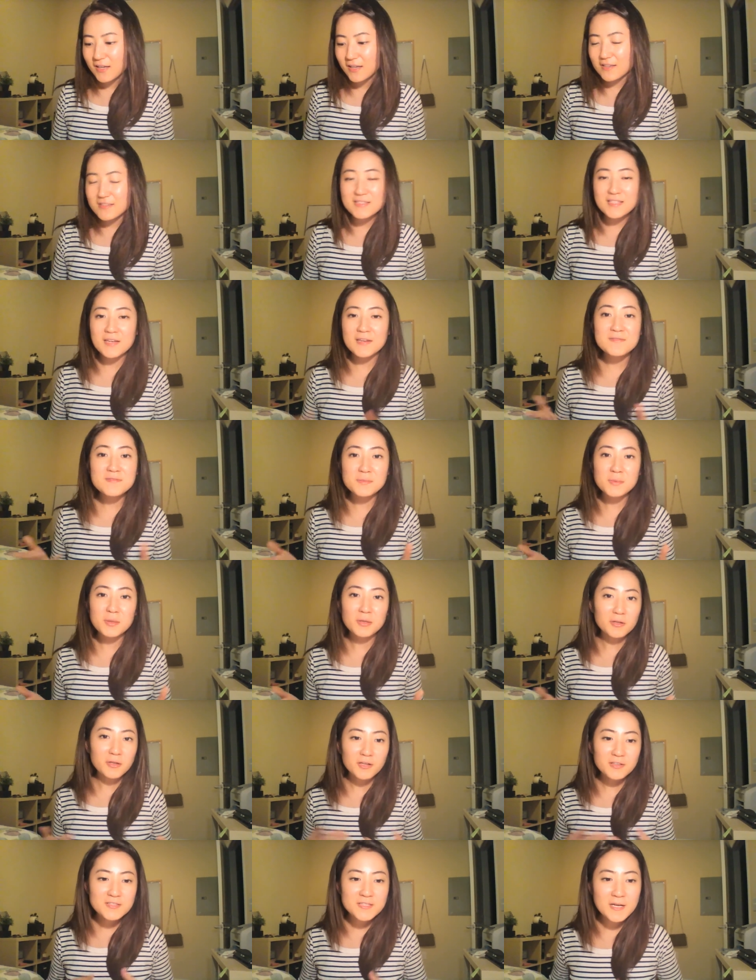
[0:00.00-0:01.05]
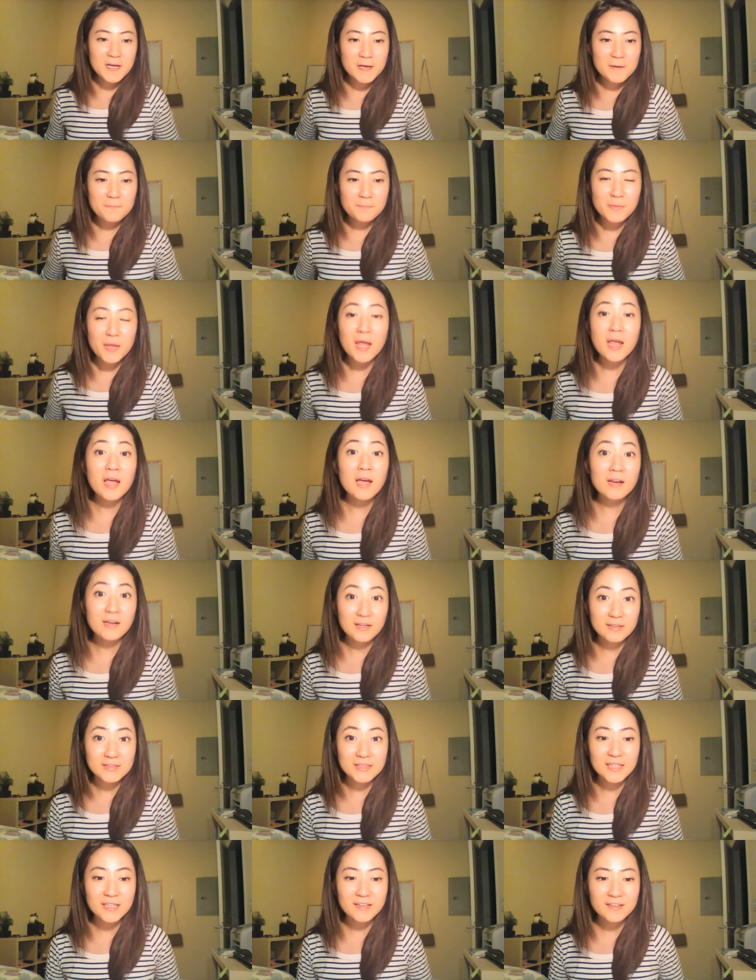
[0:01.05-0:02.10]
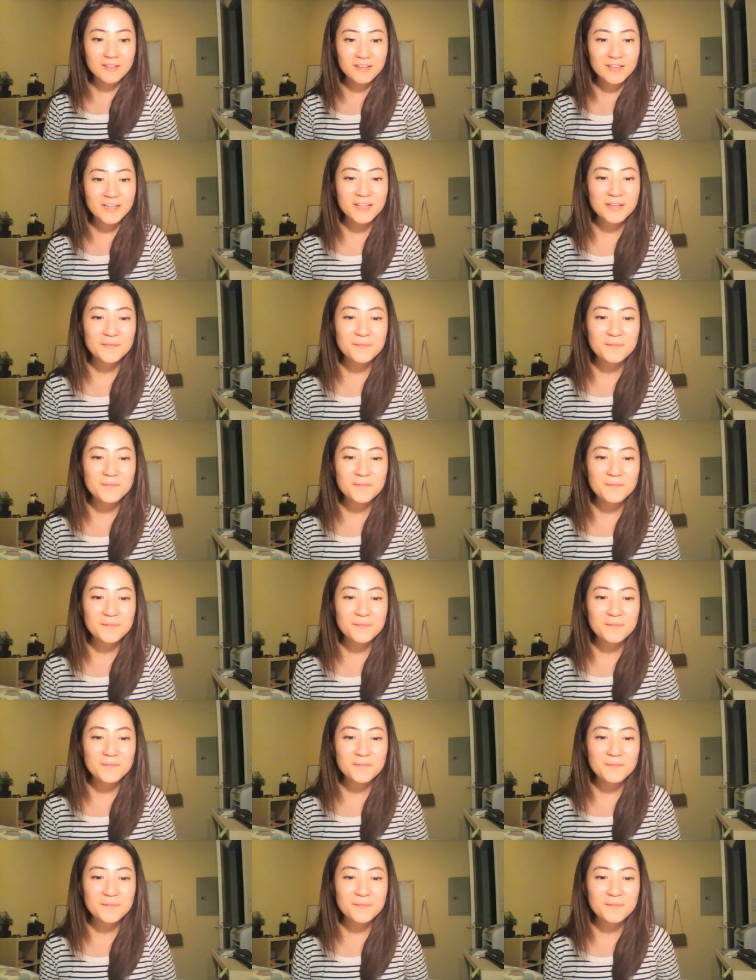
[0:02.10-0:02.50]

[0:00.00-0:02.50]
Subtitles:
It saves me a lot of time and anxiety.